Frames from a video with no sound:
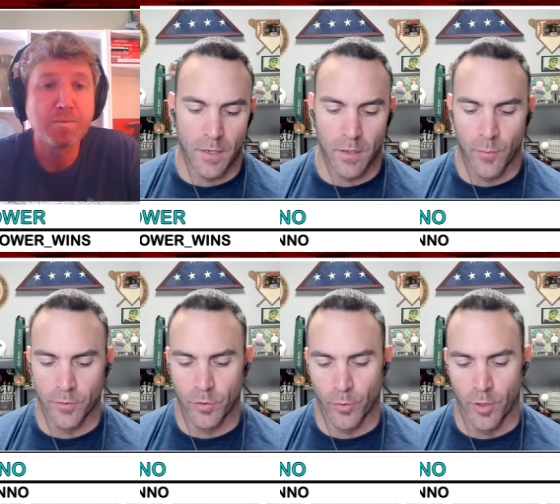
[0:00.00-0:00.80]
did. I went
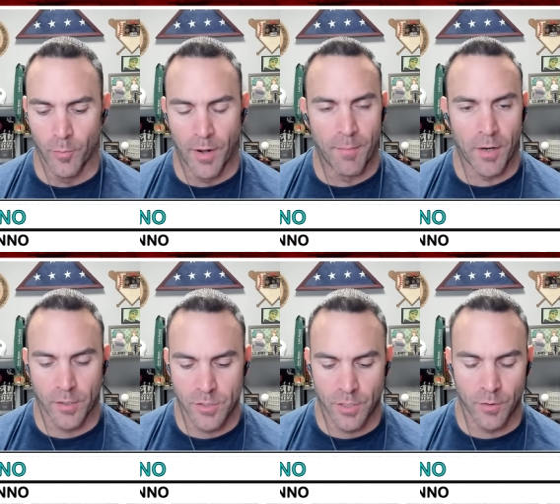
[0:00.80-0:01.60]
2-0, but I'm not
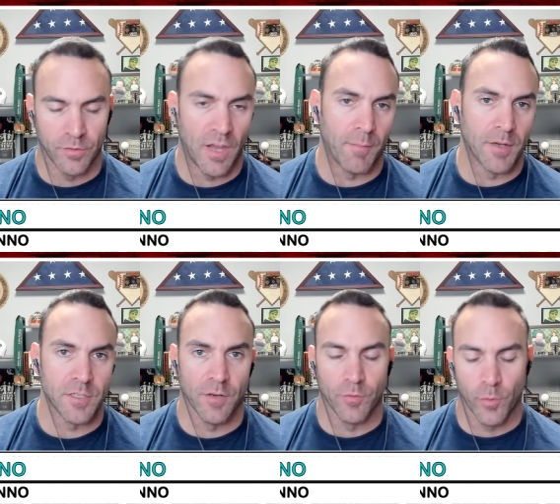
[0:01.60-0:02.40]
going to sit here and tout
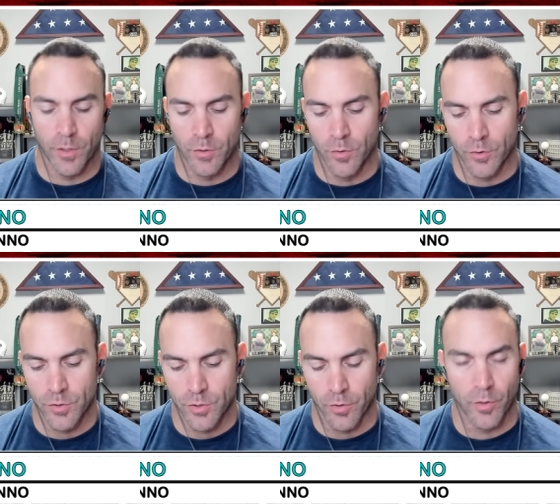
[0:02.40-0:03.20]
myself the way you do
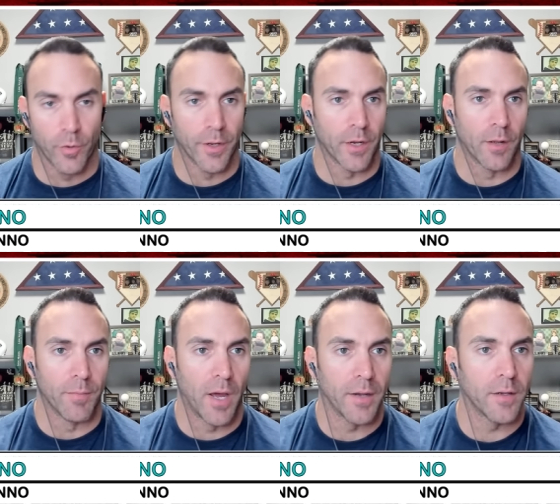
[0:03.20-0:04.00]
because you're annoying and I'm not.